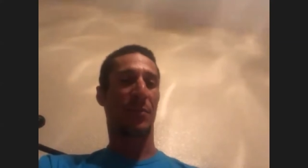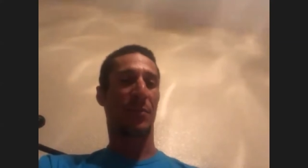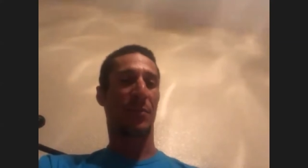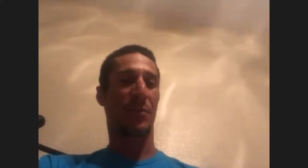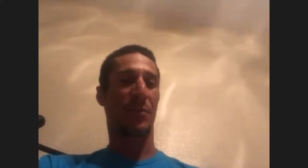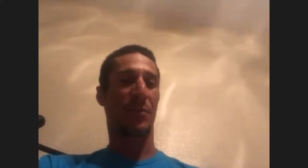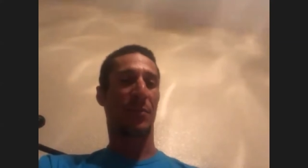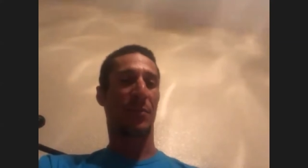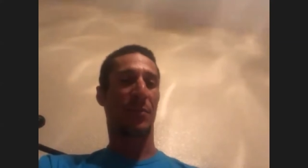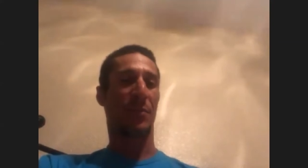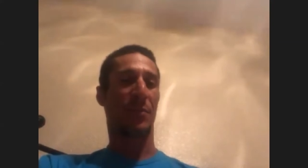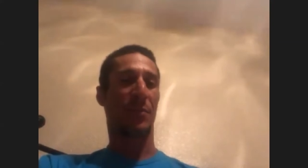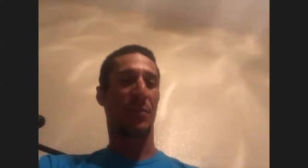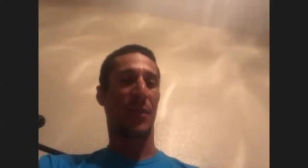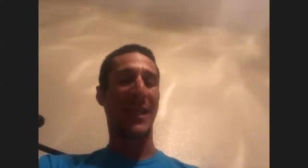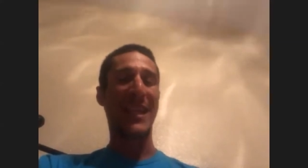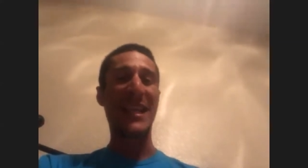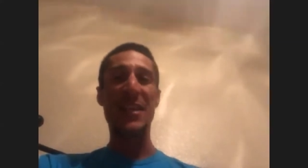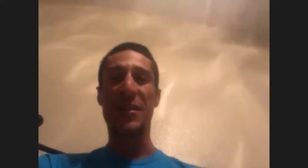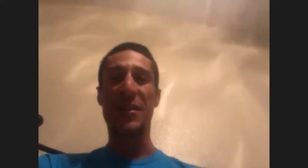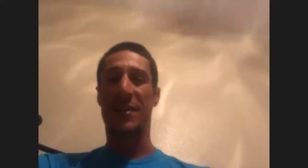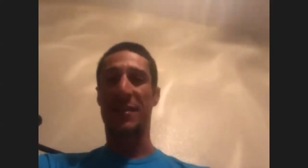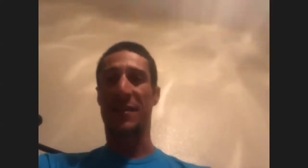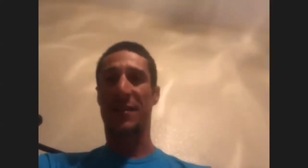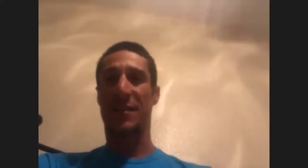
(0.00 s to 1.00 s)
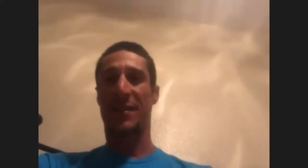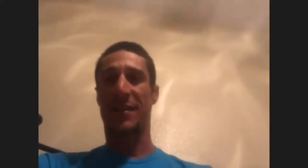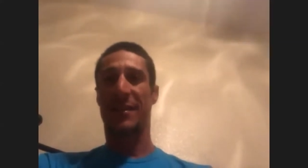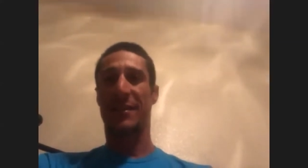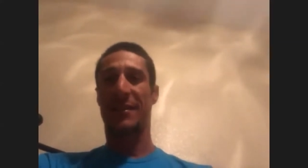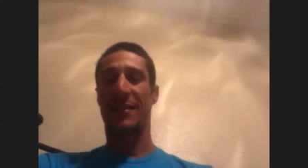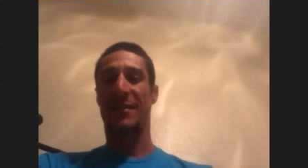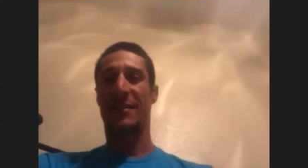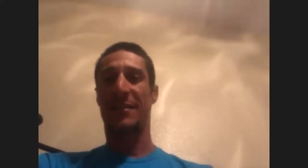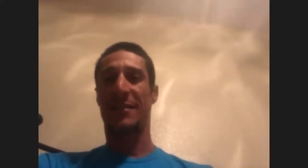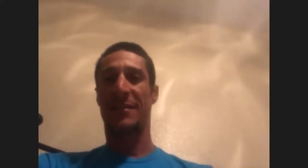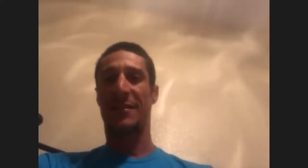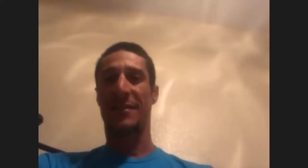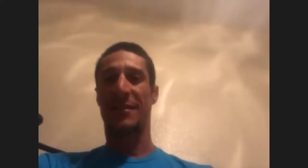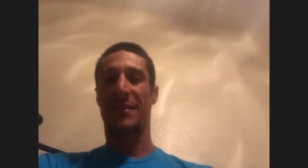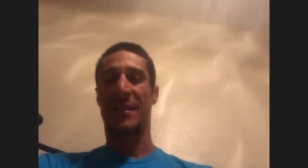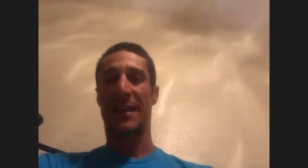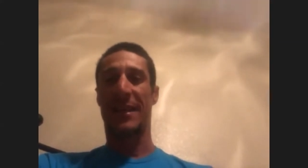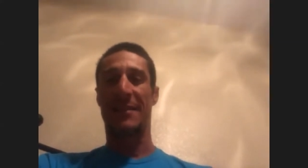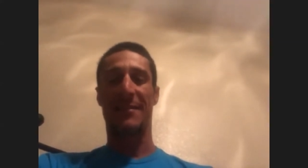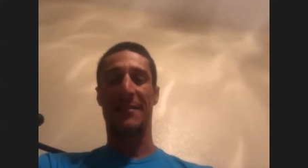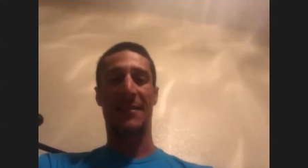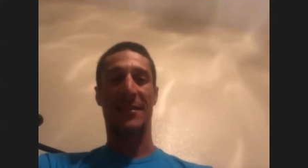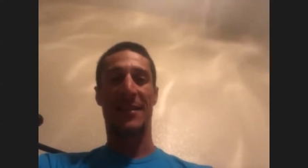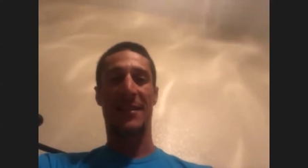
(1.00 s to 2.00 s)
players that
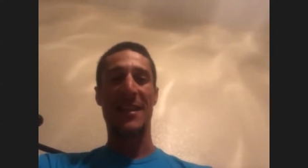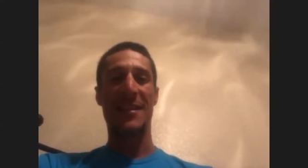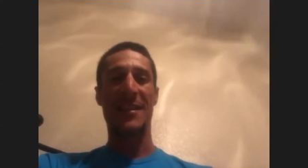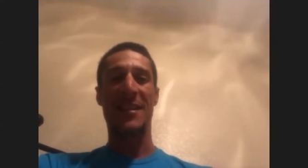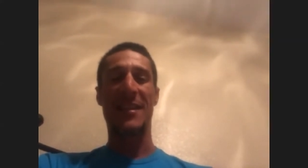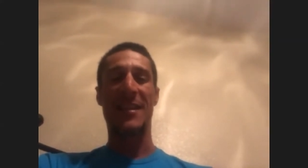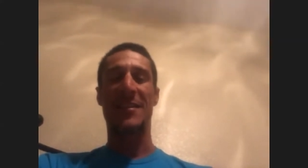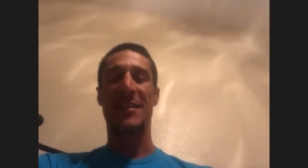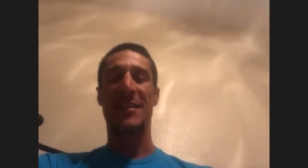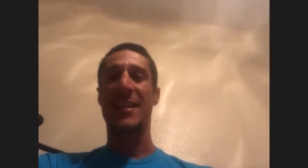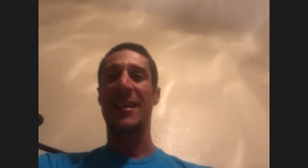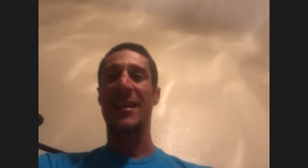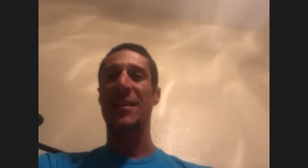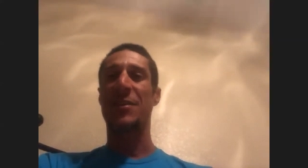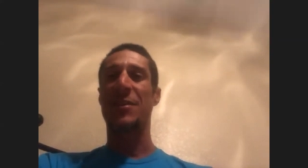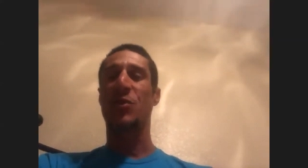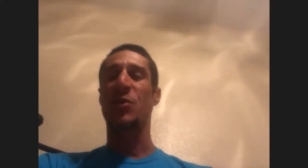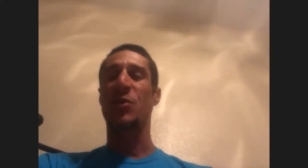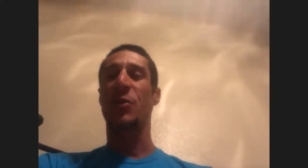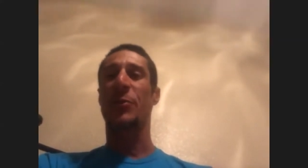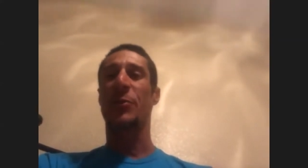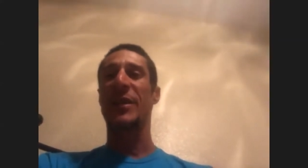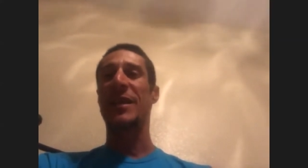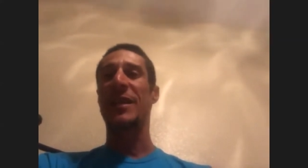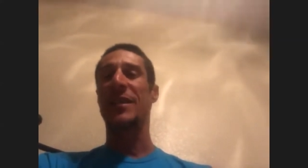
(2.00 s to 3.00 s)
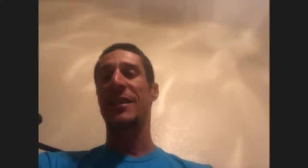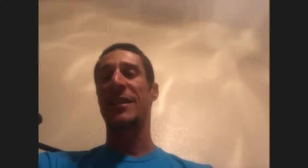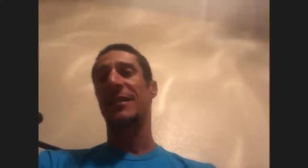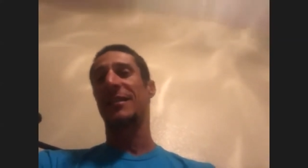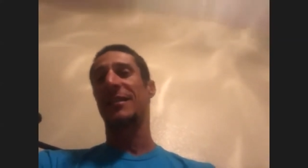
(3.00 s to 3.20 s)
they got too greedy,